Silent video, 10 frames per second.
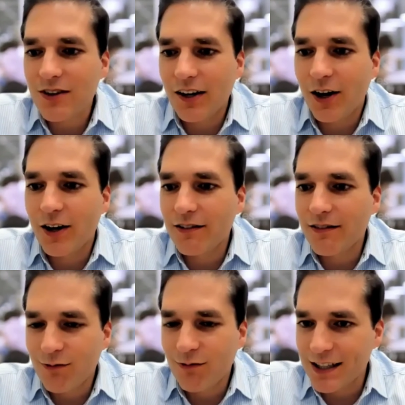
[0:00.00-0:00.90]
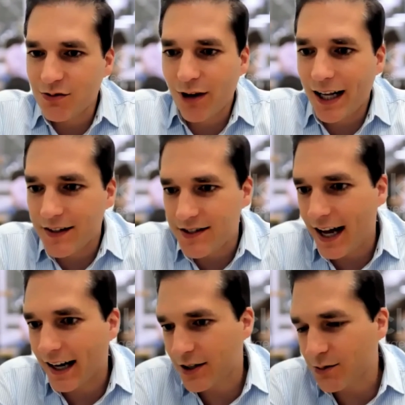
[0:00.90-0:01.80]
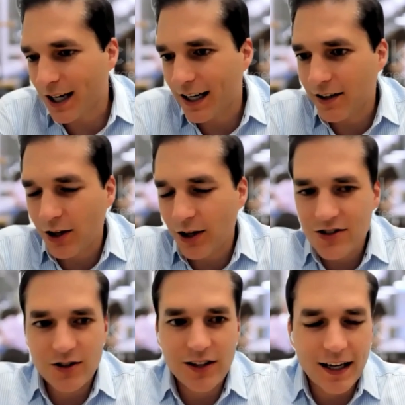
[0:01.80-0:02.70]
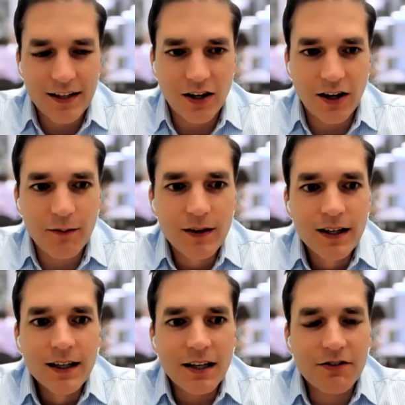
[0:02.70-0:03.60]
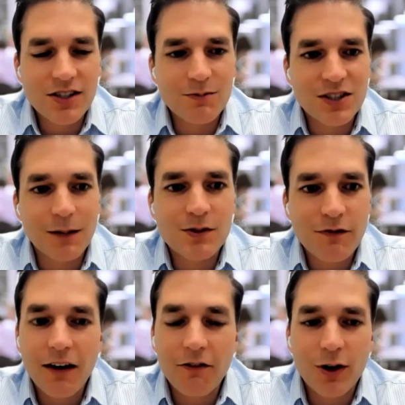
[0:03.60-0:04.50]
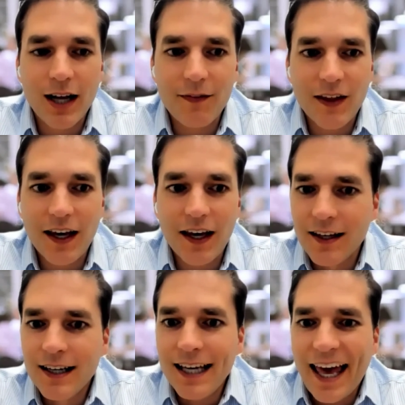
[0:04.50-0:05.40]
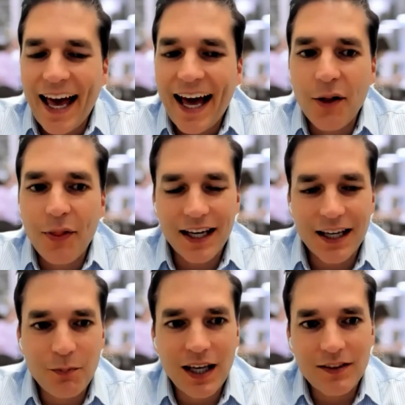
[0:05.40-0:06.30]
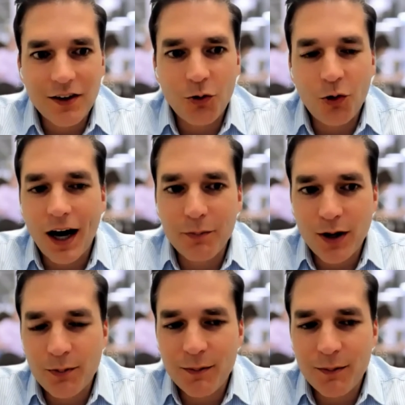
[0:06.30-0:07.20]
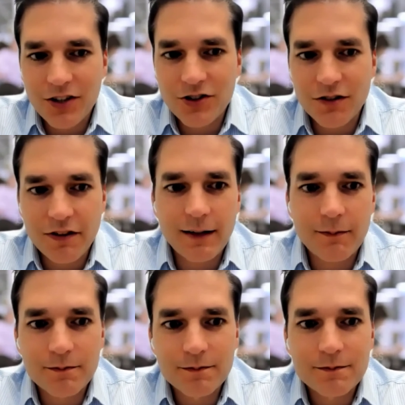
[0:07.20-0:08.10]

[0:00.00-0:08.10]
I know, let's round this out because we're getting close to the end time. Give us some tips for everyone out there, how they can pick the right property manager for them.